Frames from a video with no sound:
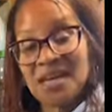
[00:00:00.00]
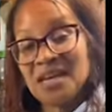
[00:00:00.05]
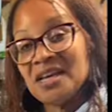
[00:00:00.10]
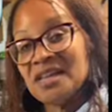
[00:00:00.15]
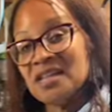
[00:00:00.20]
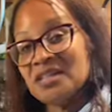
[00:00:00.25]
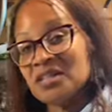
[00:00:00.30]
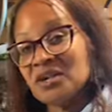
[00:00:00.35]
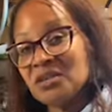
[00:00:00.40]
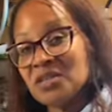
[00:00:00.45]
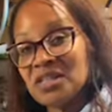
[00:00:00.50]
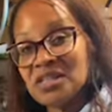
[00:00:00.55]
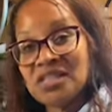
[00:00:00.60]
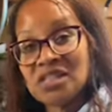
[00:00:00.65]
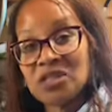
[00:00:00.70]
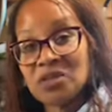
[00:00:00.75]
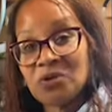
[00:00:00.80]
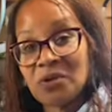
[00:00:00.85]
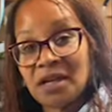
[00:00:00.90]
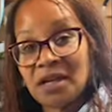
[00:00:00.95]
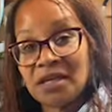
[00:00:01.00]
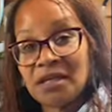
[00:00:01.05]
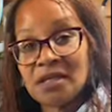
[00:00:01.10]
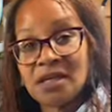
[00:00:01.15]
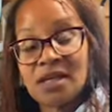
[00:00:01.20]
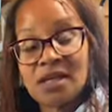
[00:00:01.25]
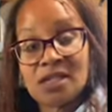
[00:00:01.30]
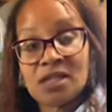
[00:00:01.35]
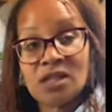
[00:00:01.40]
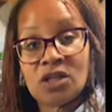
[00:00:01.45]
So this is great.
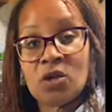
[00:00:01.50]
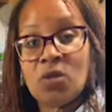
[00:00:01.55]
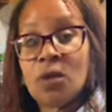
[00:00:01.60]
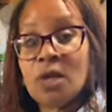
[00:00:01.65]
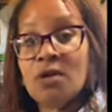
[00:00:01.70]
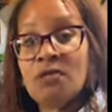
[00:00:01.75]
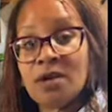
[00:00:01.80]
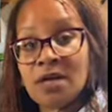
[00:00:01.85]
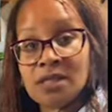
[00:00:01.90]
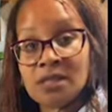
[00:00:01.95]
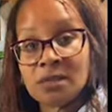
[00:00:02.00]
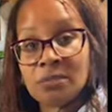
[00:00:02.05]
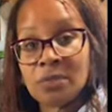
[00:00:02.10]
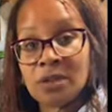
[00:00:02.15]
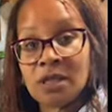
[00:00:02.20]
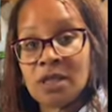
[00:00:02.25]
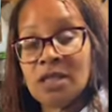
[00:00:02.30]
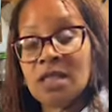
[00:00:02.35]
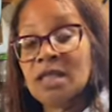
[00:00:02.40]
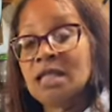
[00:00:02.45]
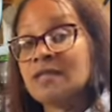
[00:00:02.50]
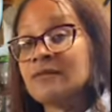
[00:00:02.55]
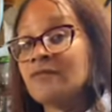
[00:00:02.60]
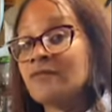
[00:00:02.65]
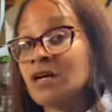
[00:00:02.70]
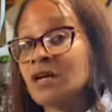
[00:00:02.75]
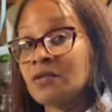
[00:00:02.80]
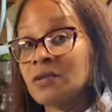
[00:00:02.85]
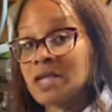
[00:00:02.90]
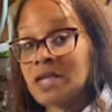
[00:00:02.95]
It's a quick recipe. It's
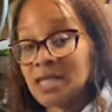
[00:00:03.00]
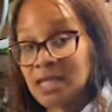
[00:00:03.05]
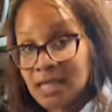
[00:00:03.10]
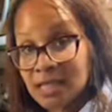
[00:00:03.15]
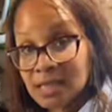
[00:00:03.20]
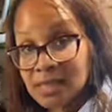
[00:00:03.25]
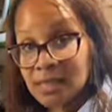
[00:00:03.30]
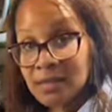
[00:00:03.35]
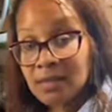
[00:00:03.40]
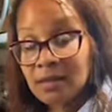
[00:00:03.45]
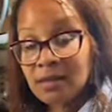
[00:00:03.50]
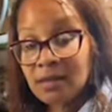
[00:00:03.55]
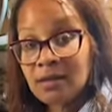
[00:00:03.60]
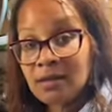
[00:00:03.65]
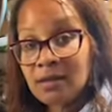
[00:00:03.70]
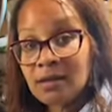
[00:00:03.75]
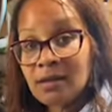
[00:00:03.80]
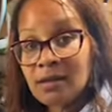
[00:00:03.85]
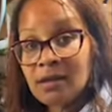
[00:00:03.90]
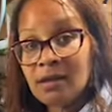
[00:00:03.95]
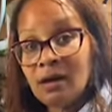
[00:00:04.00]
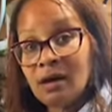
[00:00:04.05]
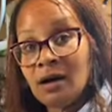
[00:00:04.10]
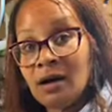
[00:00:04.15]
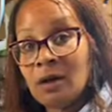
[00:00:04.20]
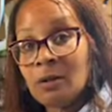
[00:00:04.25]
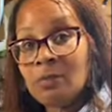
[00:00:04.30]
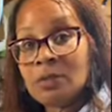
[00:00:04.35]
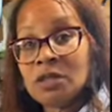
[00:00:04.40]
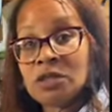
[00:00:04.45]
very easy.
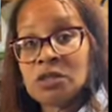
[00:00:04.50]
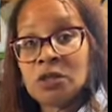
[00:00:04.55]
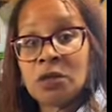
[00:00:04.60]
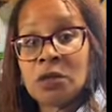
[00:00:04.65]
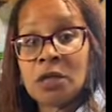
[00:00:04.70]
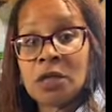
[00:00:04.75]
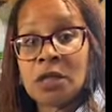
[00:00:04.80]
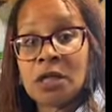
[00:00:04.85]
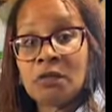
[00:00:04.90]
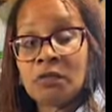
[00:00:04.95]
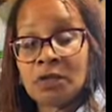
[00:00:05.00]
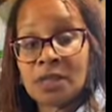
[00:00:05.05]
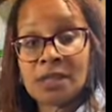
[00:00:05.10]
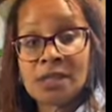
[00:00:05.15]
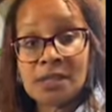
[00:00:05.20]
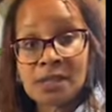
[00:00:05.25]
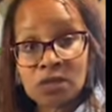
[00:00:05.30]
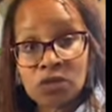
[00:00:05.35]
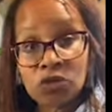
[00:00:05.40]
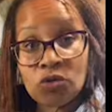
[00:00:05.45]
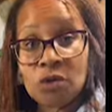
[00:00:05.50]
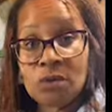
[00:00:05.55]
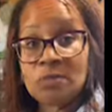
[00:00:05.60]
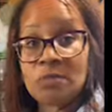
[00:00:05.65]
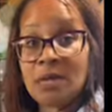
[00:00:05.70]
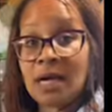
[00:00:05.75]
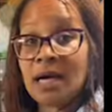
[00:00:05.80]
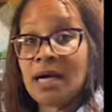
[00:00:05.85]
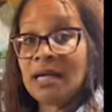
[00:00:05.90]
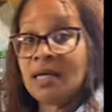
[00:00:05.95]
These are ingredients that you can
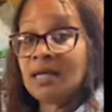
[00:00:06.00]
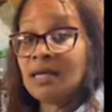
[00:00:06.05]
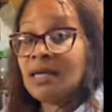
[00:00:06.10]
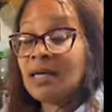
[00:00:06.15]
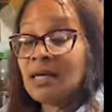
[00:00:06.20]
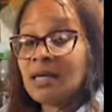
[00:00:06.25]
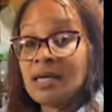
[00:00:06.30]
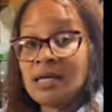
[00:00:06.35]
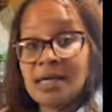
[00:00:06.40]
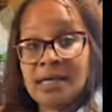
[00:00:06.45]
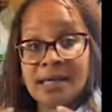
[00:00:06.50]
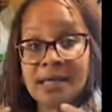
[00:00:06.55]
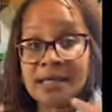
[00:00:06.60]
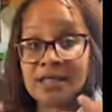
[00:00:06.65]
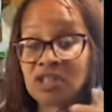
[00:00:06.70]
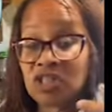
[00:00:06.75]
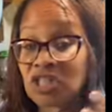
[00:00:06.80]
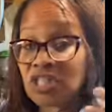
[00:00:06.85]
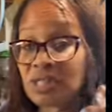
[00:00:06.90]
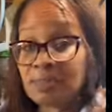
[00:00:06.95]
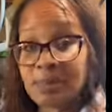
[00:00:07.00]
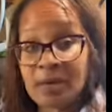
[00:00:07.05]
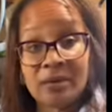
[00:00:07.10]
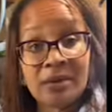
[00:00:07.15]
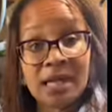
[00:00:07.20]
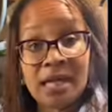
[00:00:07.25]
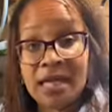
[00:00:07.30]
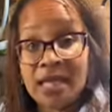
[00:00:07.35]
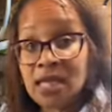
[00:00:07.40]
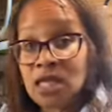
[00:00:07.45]
buy in just about
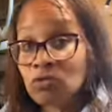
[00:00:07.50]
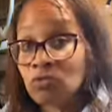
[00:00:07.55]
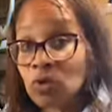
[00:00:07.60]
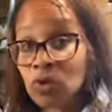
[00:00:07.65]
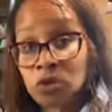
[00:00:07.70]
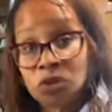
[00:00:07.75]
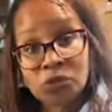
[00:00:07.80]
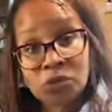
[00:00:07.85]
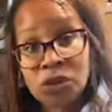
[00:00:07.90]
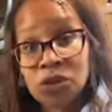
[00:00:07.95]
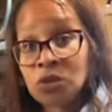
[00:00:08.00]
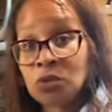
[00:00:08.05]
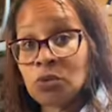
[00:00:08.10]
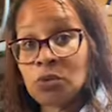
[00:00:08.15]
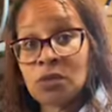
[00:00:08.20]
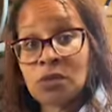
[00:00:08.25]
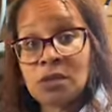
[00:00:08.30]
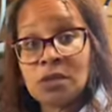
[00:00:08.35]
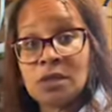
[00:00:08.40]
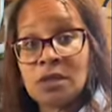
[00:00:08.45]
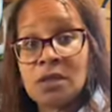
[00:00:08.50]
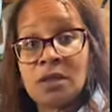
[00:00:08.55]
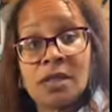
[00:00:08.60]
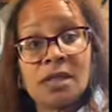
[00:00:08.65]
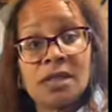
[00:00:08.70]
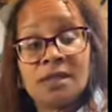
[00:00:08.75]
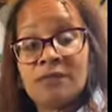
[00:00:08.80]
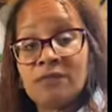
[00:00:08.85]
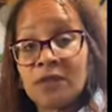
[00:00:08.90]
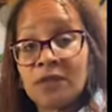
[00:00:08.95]
any grocery store.
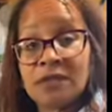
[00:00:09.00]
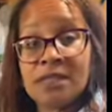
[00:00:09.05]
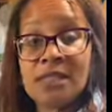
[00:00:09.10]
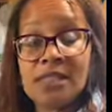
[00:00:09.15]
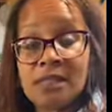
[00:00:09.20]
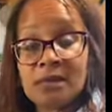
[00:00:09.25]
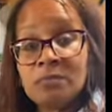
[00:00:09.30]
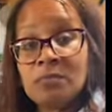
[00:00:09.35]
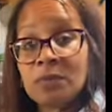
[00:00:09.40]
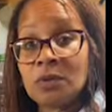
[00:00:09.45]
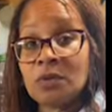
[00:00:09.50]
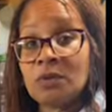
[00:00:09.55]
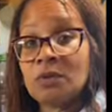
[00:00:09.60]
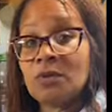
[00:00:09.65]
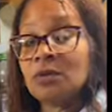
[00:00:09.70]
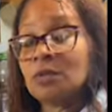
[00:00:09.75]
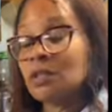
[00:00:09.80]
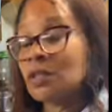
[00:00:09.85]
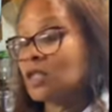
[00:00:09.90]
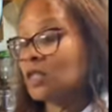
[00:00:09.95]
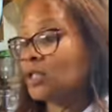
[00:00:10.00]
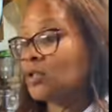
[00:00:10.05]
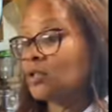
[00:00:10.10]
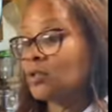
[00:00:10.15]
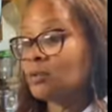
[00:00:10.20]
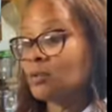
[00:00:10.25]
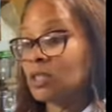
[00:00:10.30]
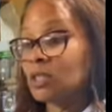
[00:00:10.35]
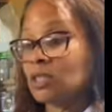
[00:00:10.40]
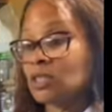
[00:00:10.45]
It's very simple, you know what I
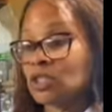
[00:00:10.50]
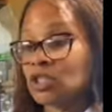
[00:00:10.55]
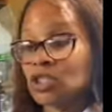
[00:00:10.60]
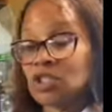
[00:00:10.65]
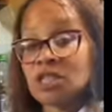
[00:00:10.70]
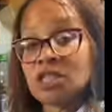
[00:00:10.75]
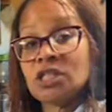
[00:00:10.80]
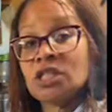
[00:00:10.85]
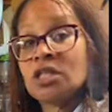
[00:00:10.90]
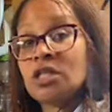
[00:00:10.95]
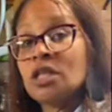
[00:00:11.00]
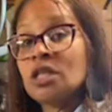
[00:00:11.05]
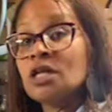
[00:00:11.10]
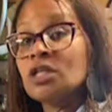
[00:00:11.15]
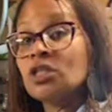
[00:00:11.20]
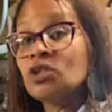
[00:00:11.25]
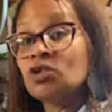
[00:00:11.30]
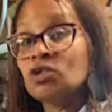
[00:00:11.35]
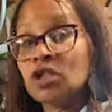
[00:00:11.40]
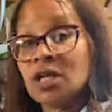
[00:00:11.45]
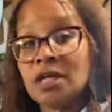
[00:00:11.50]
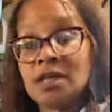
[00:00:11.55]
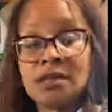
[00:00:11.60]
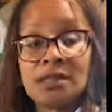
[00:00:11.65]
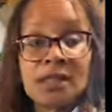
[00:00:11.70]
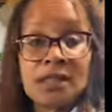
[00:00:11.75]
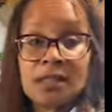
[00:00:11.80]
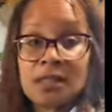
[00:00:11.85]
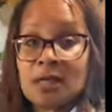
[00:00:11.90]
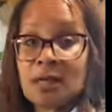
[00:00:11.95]
mean? Just to change
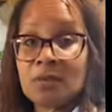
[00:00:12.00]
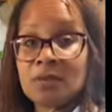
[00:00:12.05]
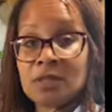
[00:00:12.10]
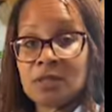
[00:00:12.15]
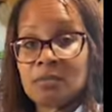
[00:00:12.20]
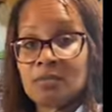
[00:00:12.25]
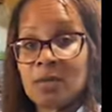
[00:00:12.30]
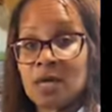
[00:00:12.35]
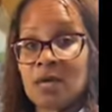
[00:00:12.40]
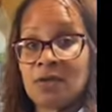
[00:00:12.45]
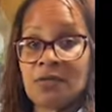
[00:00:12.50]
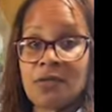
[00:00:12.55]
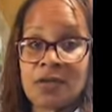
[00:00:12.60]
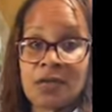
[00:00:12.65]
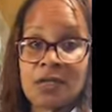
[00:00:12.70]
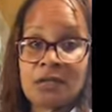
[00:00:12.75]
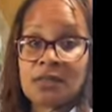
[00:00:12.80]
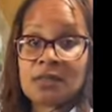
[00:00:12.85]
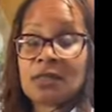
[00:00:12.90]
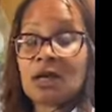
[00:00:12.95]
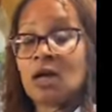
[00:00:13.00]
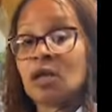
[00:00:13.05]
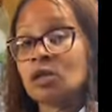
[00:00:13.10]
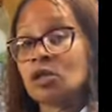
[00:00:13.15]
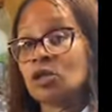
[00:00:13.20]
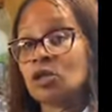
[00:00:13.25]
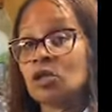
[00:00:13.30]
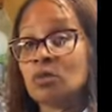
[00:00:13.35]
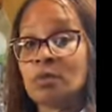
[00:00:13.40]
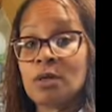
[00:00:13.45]
things up, to make things a
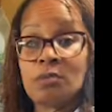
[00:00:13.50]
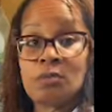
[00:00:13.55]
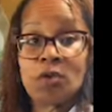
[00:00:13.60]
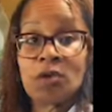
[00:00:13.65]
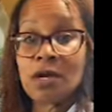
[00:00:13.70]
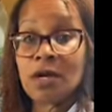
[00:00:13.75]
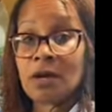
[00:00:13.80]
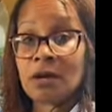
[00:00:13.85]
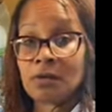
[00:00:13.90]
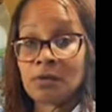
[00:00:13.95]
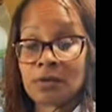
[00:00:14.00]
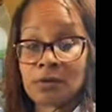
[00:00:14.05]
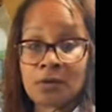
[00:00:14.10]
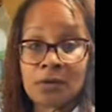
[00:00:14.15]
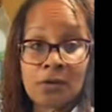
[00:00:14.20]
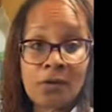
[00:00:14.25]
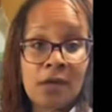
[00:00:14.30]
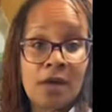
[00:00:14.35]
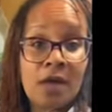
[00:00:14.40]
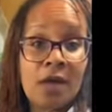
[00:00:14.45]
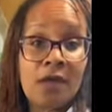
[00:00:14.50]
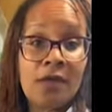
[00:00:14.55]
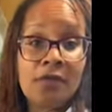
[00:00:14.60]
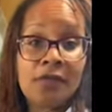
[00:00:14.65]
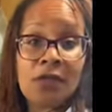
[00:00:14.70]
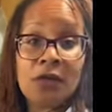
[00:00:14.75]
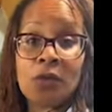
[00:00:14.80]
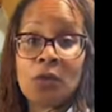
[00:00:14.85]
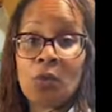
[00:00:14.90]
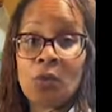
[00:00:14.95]
little bit more healthier
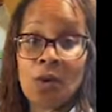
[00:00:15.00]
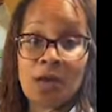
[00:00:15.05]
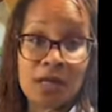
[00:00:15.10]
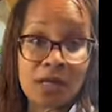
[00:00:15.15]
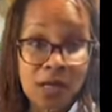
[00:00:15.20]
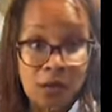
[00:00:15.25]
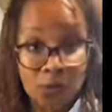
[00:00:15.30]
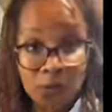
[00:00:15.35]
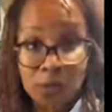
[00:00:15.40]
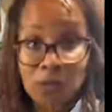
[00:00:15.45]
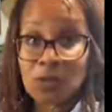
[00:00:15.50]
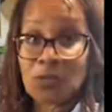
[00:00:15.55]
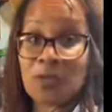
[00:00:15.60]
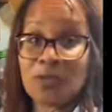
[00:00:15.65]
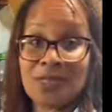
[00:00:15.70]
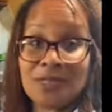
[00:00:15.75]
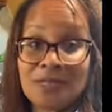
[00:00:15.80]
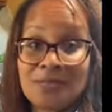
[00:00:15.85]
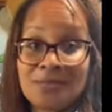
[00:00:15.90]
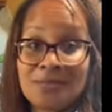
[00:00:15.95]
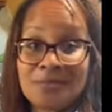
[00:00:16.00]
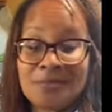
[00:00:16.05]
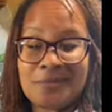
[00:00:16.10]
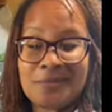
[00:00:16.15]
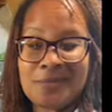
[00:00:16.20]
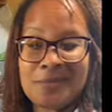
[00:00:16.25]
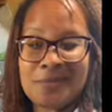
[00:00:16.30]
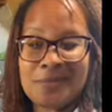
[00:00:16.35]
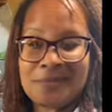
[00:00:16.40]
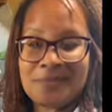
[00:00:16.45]
than the way that we're doing it.
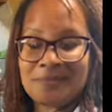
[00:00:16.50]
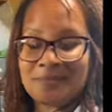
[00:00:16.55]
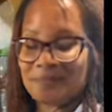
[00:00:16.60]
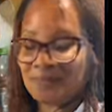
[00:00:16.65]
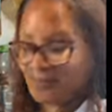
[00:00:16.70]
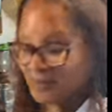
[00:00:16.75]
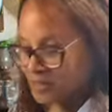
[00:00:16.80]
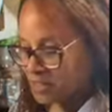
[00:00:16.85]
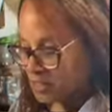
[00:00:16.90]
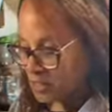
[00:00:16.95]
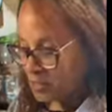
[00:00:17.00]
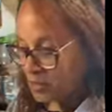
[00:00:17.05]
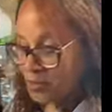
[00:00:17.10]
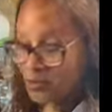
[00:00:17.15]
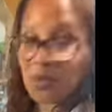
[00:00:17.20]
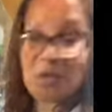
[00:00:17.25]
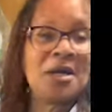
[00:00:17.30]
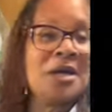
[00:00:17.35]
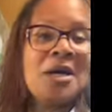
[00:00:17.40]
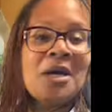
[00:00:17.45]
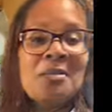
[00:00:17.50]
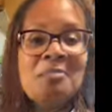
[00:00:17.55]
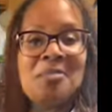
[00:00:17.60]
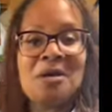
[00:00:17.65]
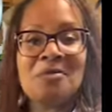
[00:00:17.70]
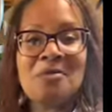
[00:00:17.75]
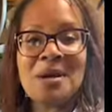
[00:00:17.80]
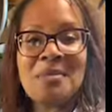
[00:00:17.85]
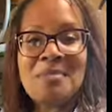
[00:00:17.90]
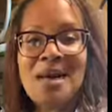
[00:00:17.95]
So be
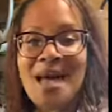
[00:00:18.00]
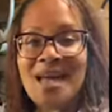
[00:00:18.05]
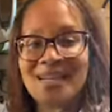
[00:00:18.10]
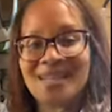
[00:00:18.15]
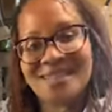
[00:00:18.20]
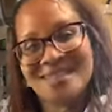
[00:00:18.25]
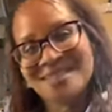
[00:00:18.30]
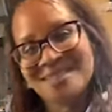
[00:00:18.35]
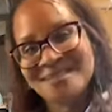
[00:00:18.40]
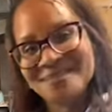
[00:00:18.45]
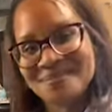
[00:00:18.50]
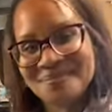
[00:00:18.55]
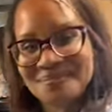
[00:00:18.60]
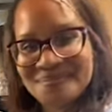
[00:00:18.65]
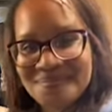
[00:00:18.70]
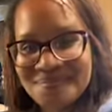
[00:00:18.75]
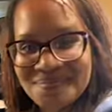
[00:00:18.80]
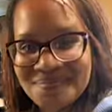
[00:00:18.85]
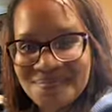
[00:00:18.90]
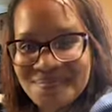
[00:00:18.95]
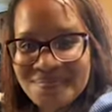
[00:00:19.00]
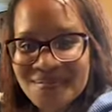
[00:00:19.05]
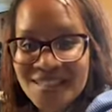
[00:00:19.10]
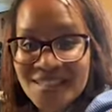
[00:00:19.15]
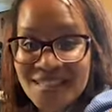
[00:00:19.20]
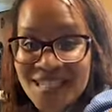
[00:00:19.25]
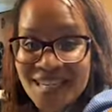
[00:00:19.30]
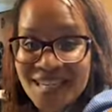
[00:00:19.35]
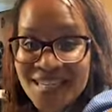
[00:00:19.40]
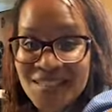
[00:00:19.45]
right back.
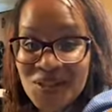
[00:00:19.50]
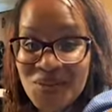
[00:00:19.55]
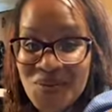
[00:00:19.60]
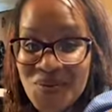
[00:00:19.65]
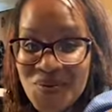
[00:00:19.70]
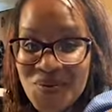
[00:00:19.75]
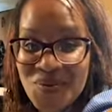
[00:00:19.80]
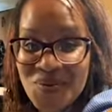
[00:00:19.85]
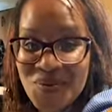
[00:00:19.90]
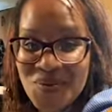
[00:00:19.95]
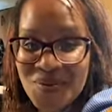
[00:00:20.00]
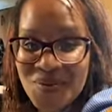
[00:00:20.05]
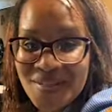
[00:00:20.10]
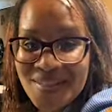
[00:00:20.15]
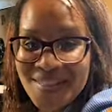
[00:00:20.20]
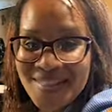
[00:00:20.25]
Stay tuned.